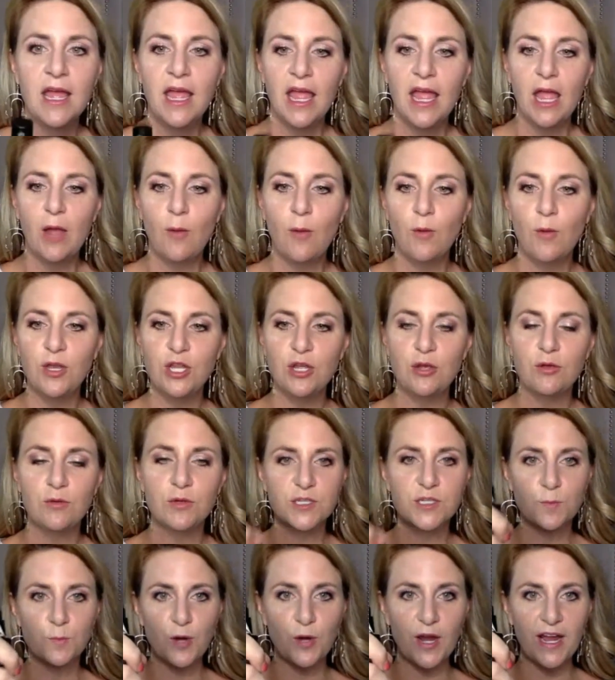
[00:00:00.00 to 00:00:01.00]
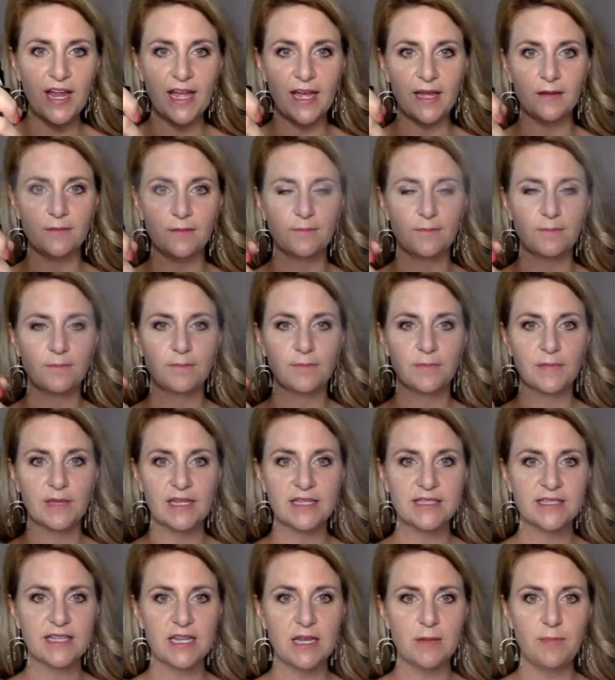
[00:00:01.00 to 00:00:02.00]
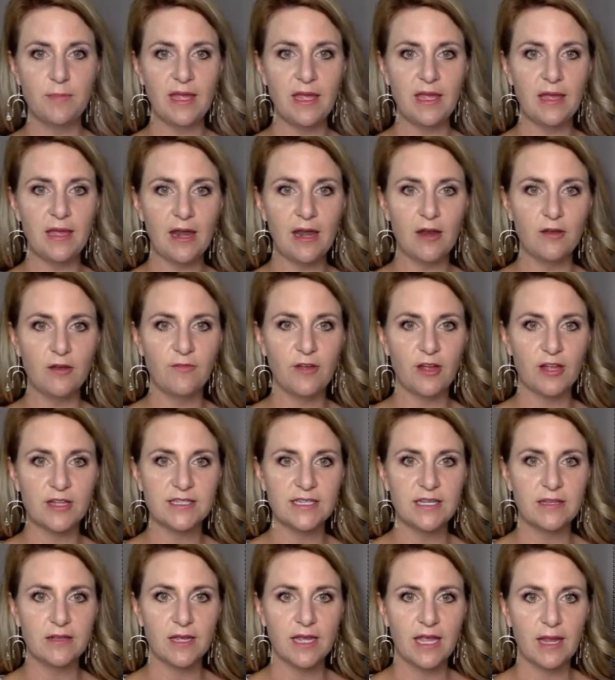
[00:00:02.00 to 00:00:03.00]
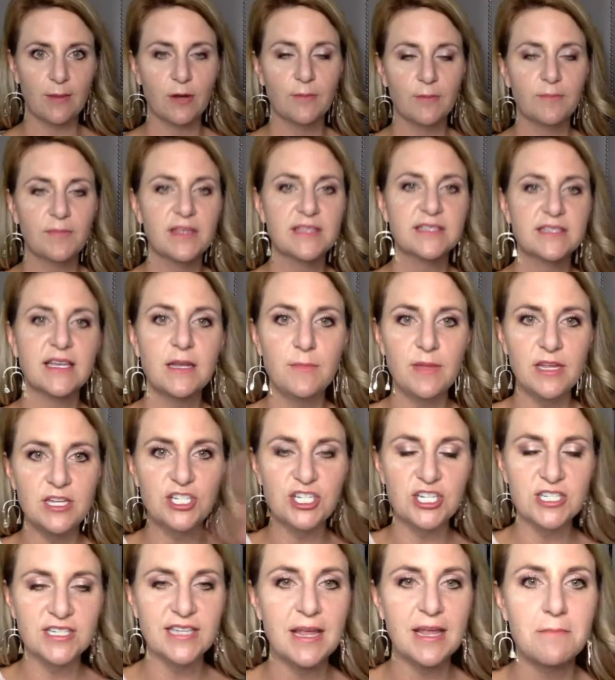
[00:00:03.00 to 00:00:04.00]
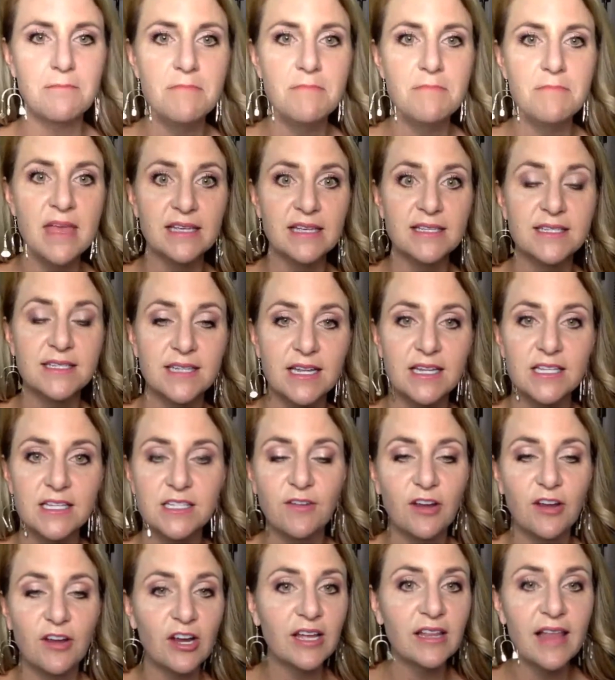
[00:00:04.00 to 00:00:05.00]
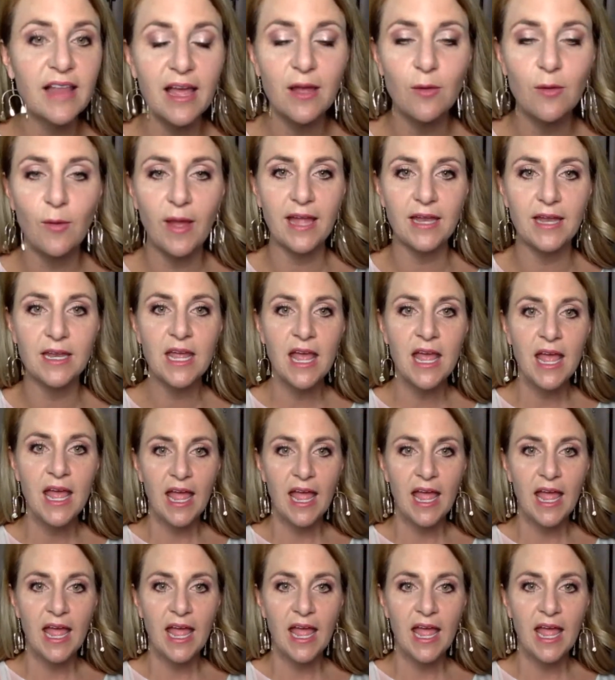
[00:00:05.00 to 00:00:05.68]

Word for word: And when you spray it, it's going to be, I don't know if you're going to see in the camera. It's going to be just like mist. It's very lightweight.